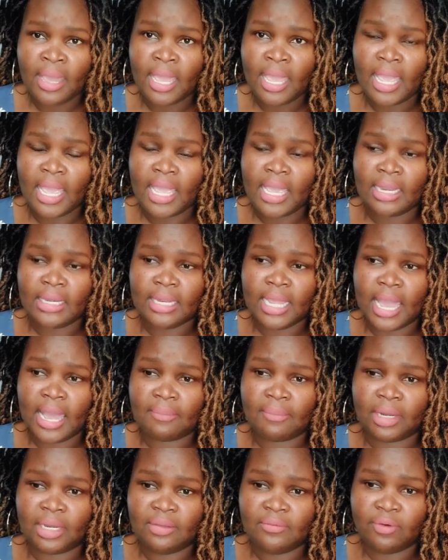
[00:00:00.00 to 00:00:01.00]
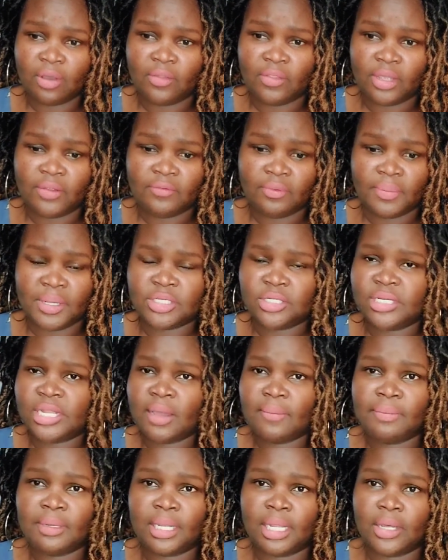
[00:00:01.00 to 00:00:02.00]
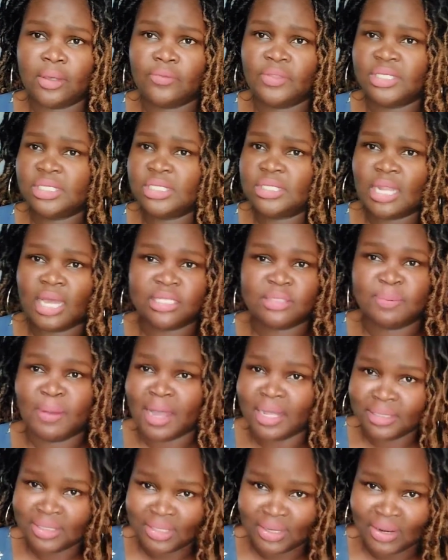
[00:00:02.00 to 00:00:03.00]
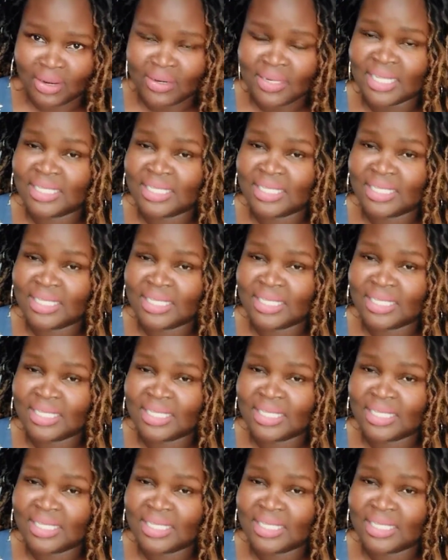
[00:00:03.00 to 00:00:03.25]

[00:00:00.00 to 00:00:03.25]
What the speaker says: And yeah, I'm gonna leave all the information down below. This is not sponsored.